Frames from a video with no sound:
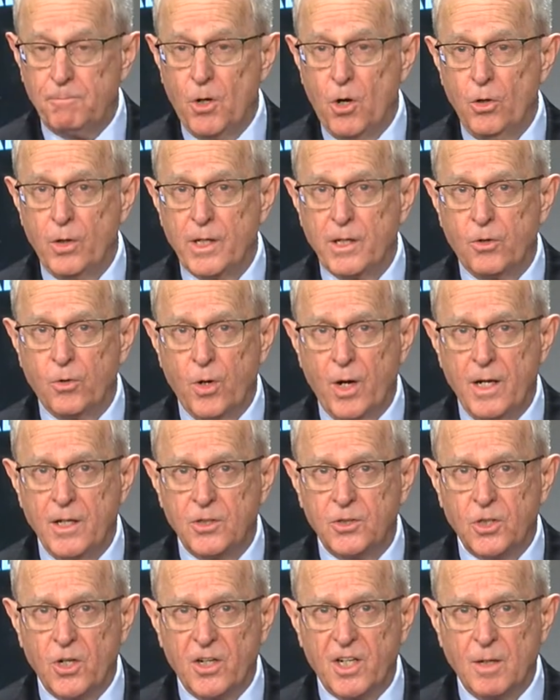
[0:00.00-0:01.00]
Bowling Green, to
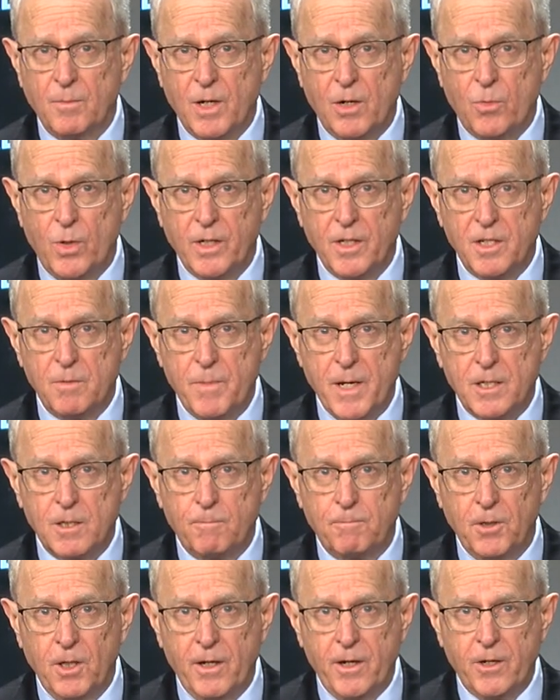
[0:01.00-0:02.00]
talk about one of the better
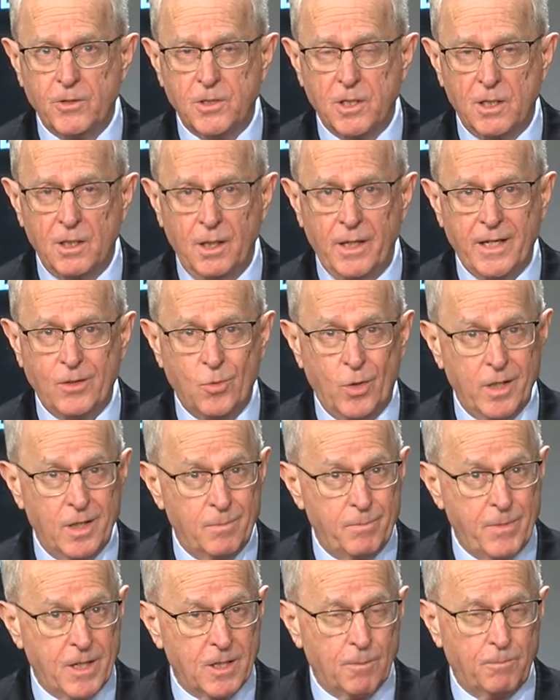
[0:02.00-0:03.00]
players in the league, one of
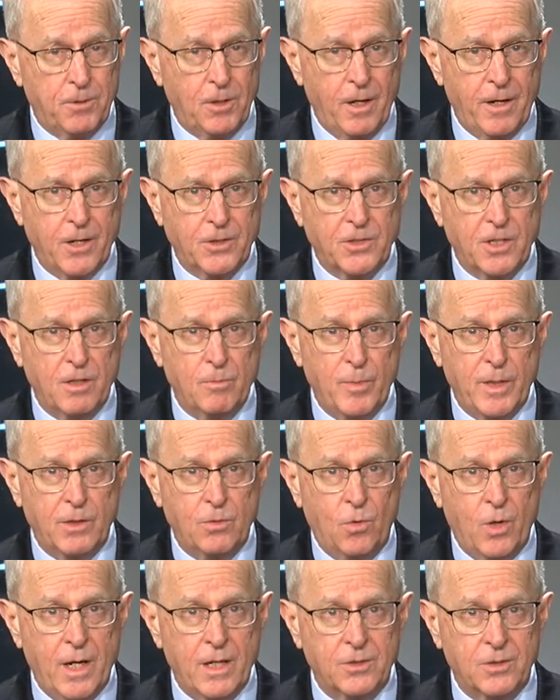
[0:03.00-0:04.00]
the better players in the
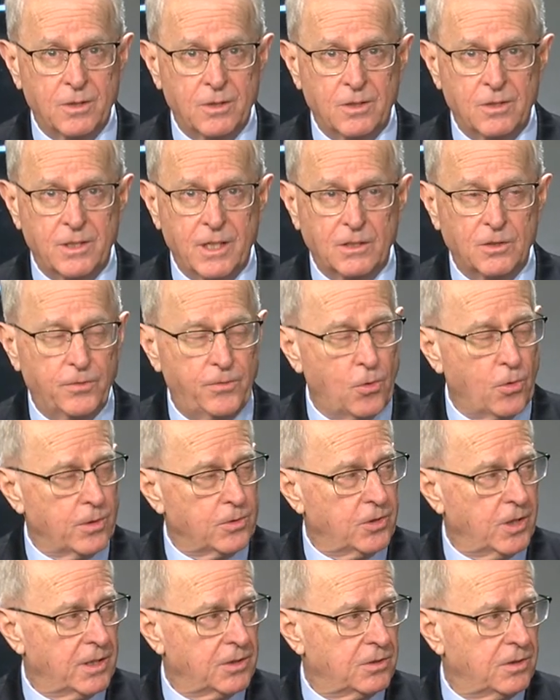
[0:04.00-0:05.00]
Midwest, and 6'4",
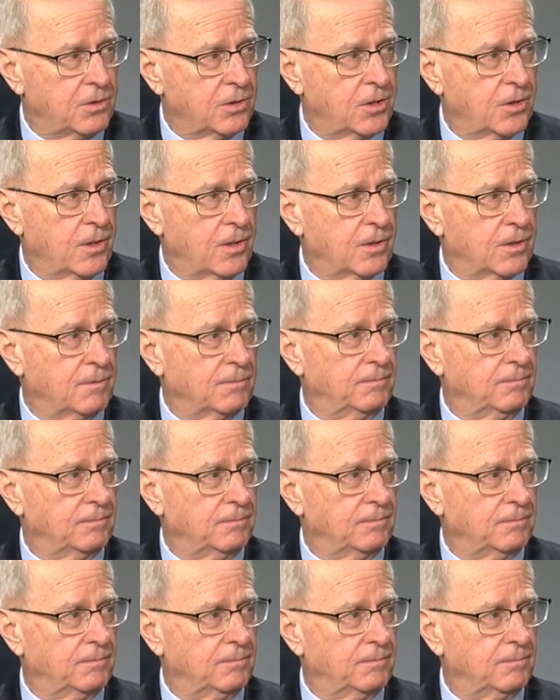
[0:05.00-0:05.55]
Justin Turner.